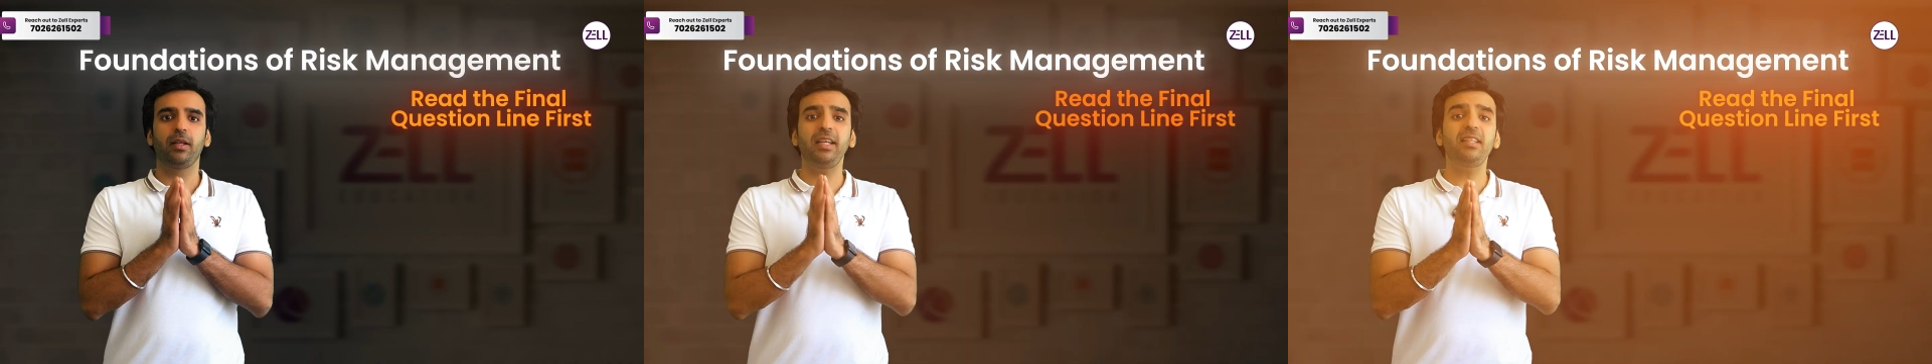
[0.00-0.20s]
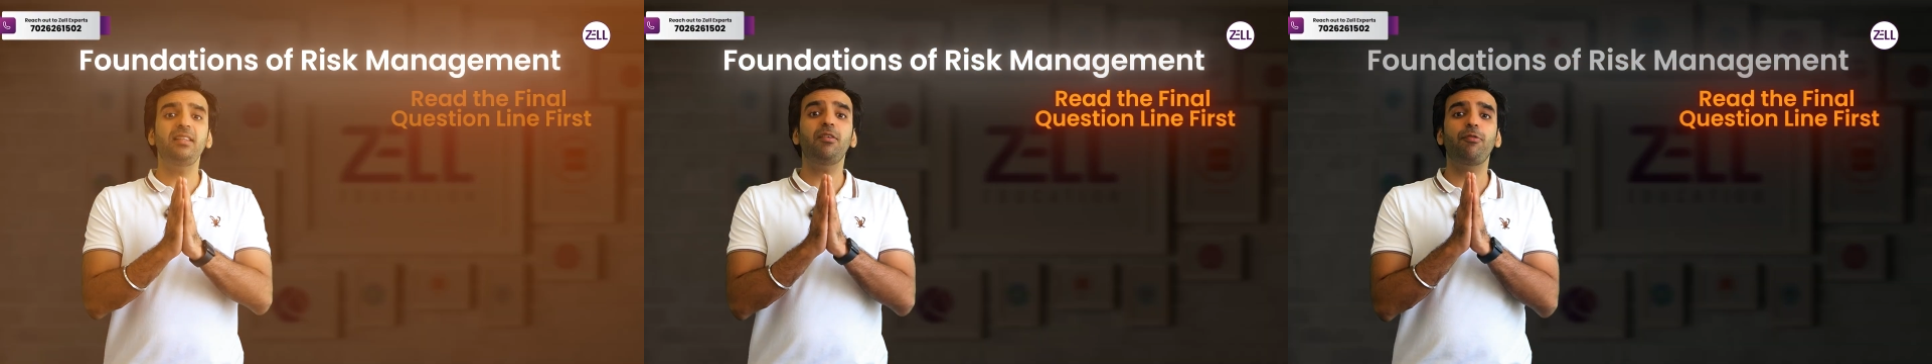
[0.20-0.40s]

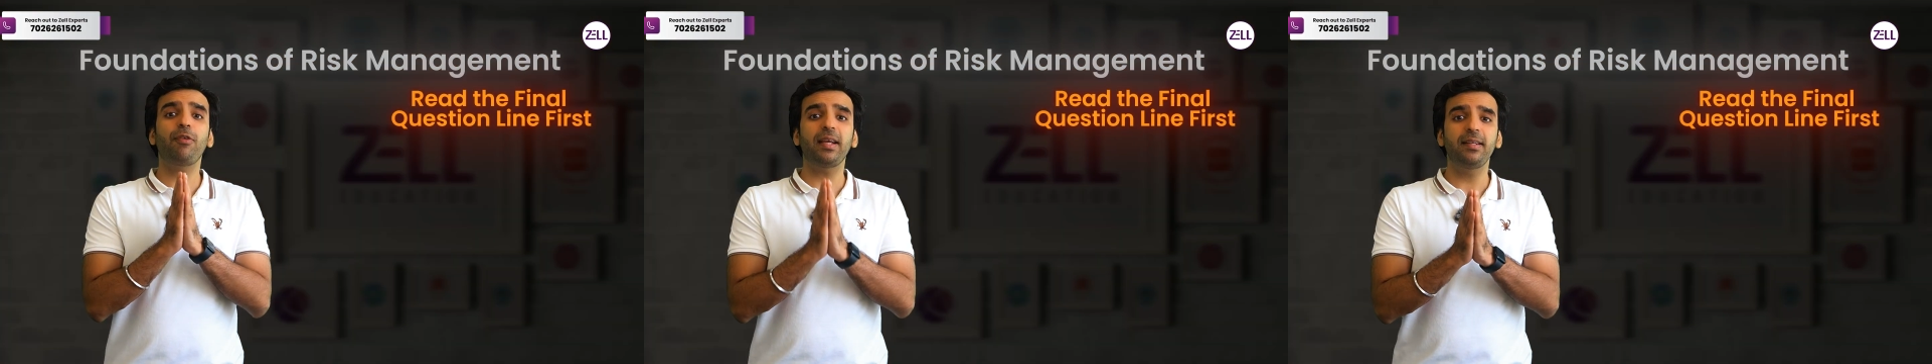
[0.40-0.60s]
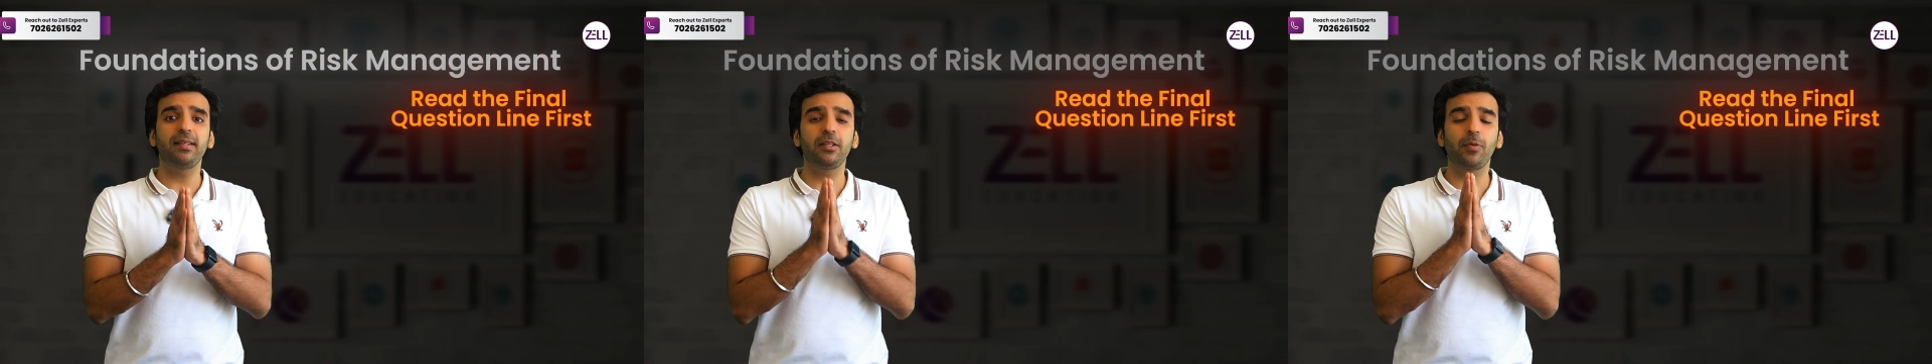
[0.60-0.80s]
Read the
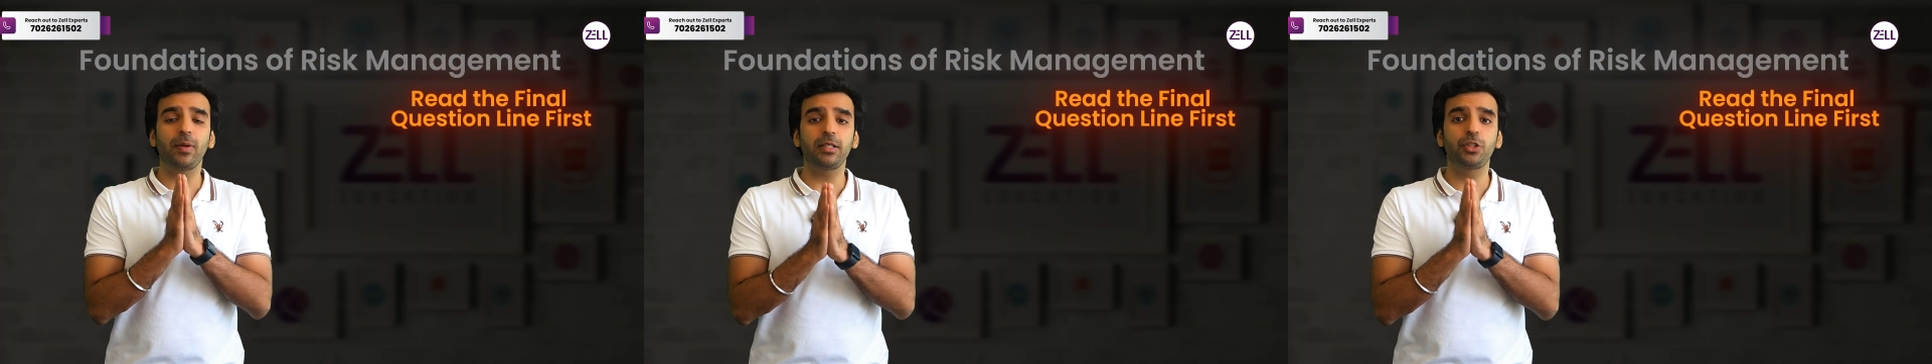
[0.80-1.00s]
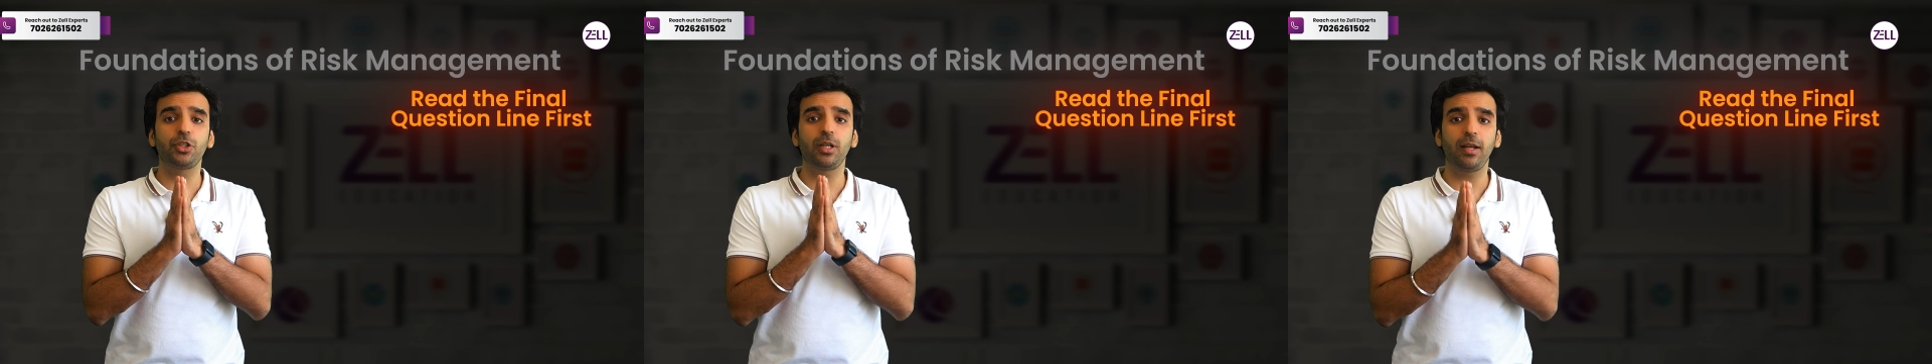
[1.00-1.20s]
final
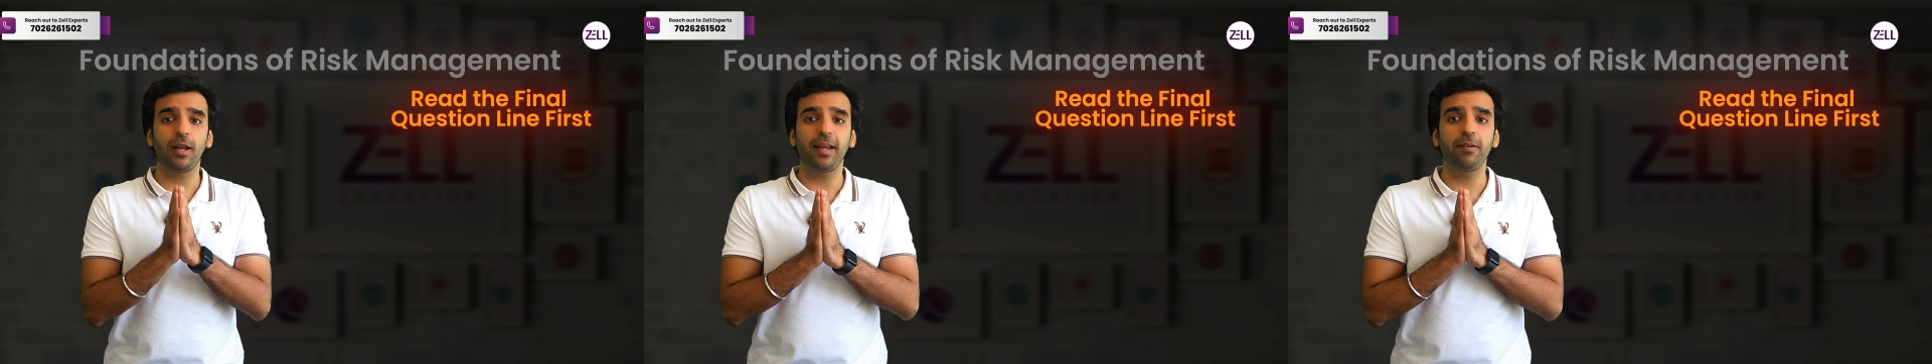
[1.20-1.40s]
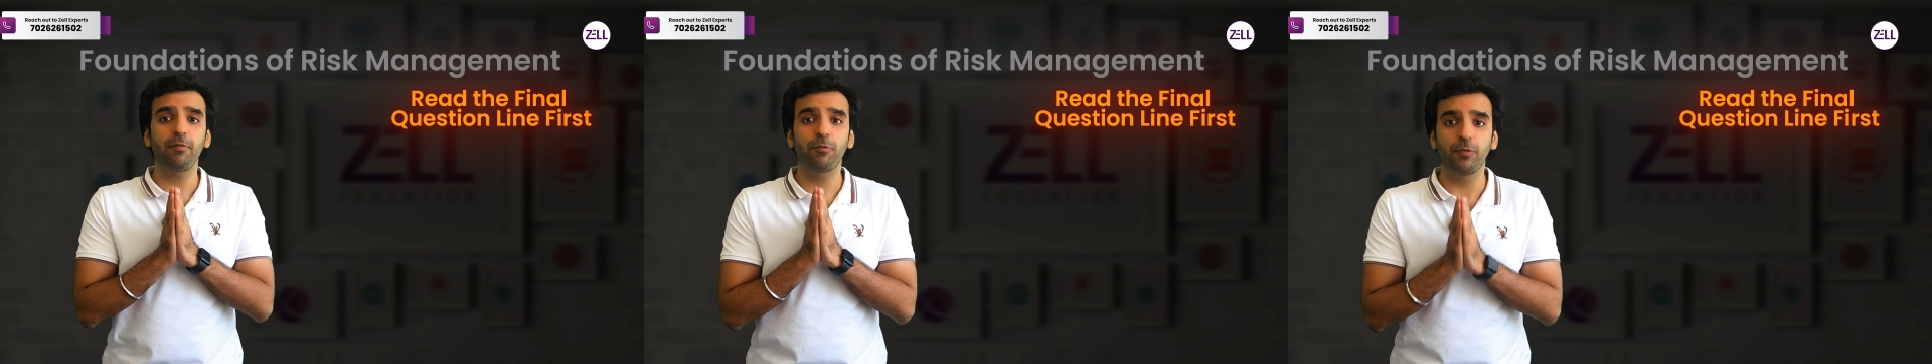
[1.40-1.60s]
question
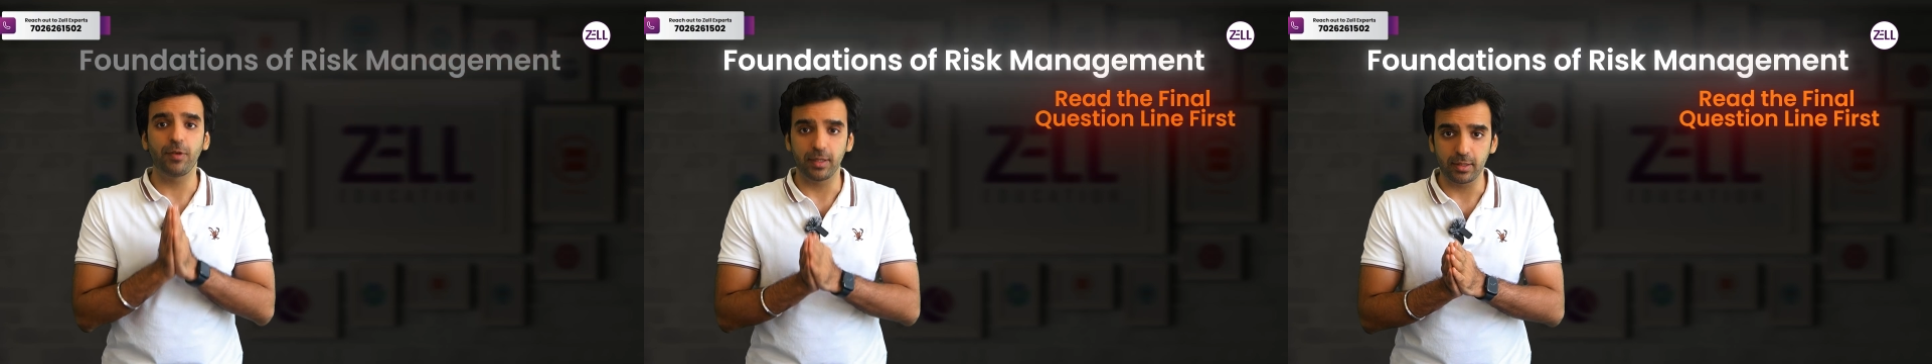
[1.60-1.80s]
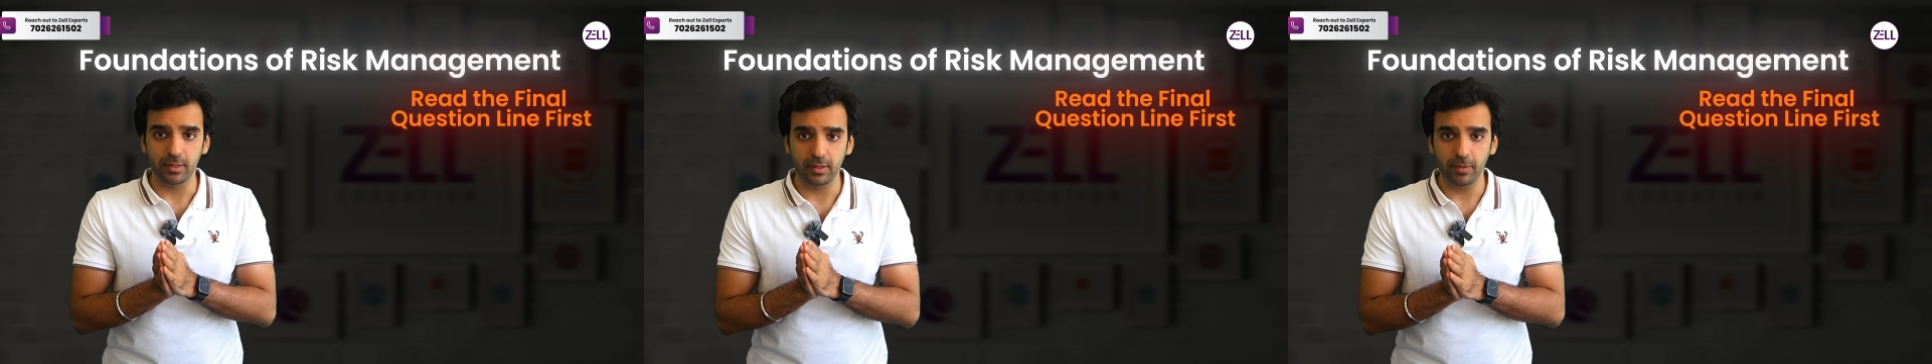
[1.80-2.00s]
line
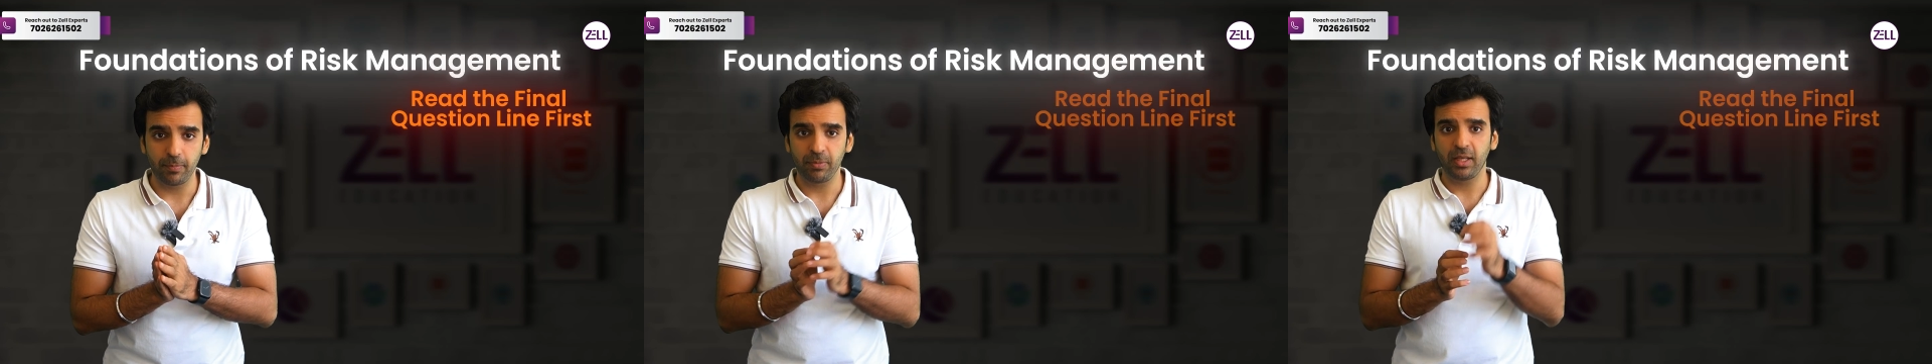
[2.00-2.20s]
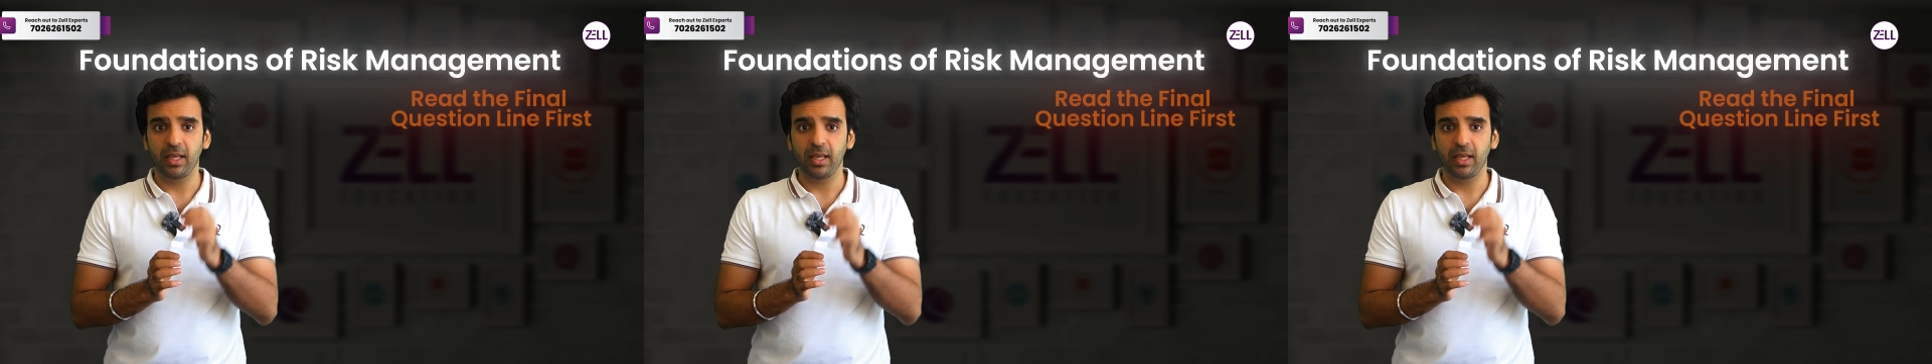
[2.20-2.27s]
first.